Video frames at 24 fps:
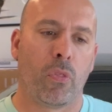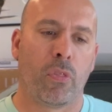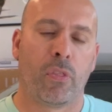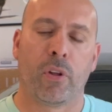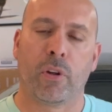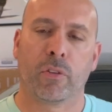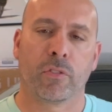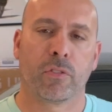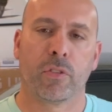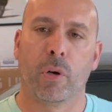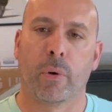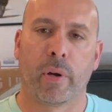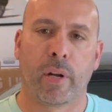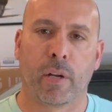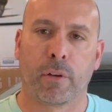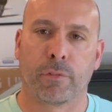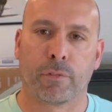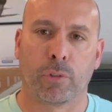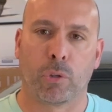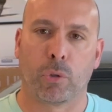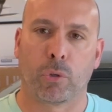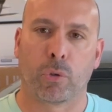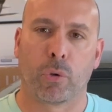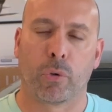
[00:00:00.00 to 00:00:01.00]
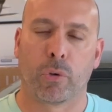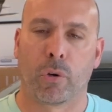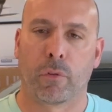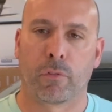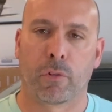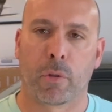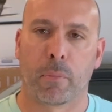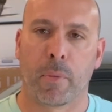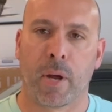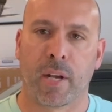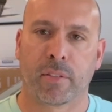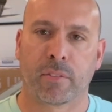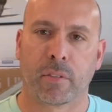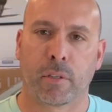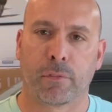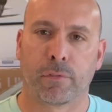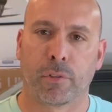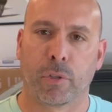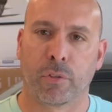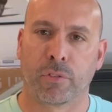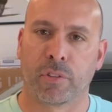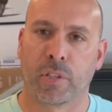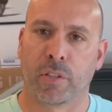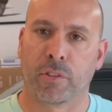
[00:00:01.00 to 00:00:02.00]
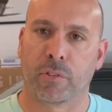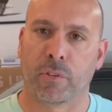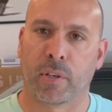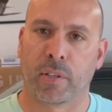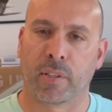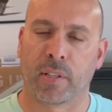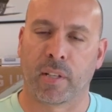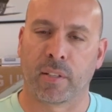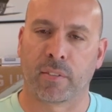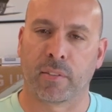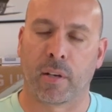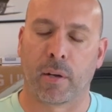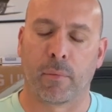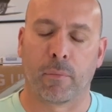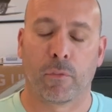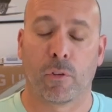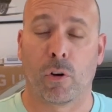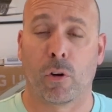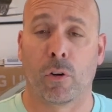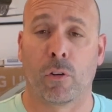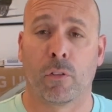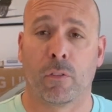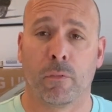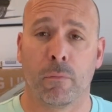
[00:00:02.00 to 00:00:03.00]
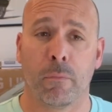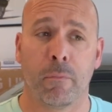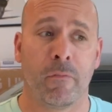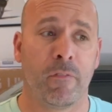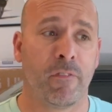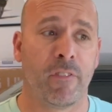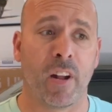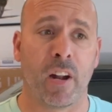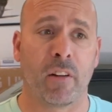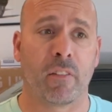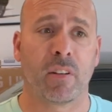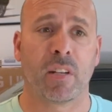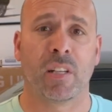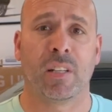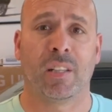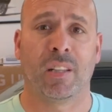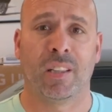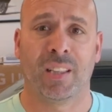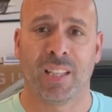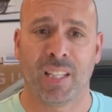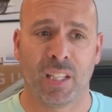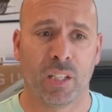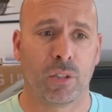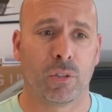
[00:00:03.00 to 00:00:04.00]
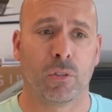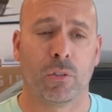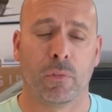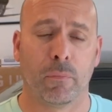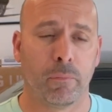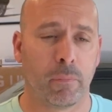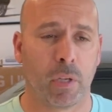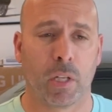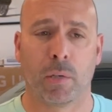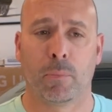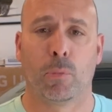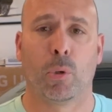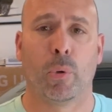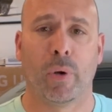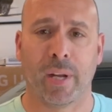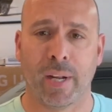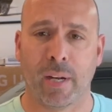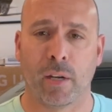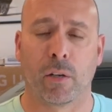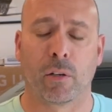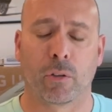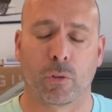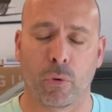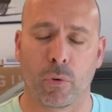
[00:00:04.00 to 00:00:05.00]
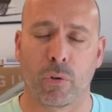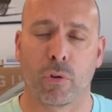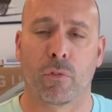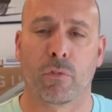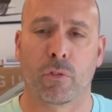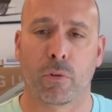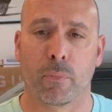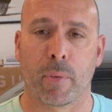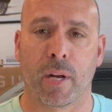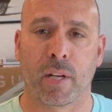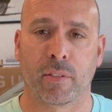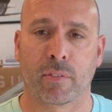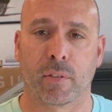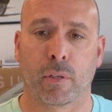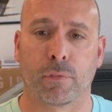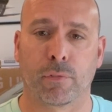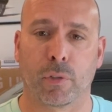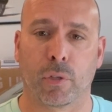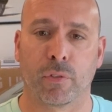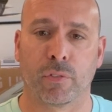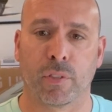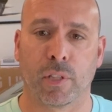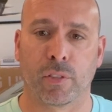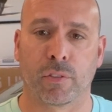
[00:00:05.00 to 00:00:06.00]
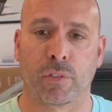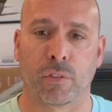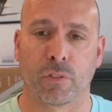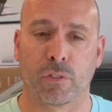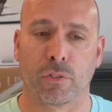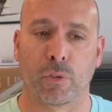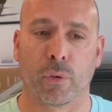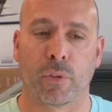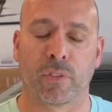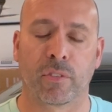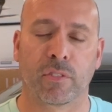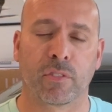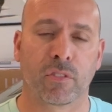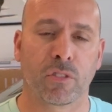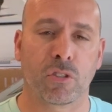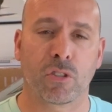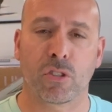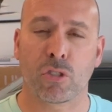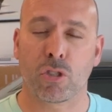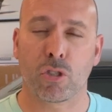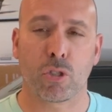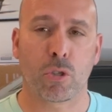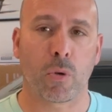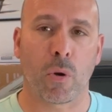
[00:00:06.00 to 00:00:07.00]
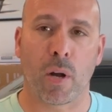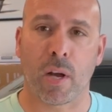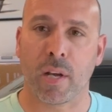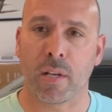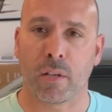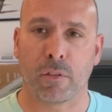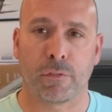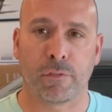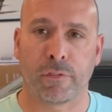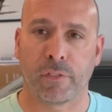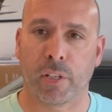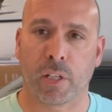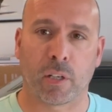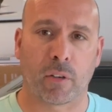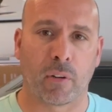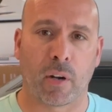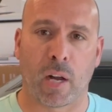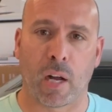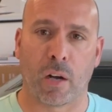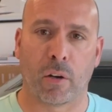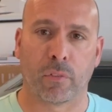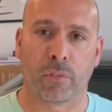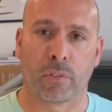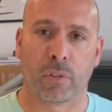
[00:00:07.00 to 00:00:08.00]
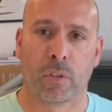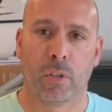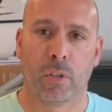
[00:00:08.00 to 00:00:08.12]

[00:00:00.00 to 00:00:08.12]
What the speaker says: there's no airflow going over the mass airflow sensor at that time, or very little minimal air going over the mass airflow sensor. So it's trying to figure out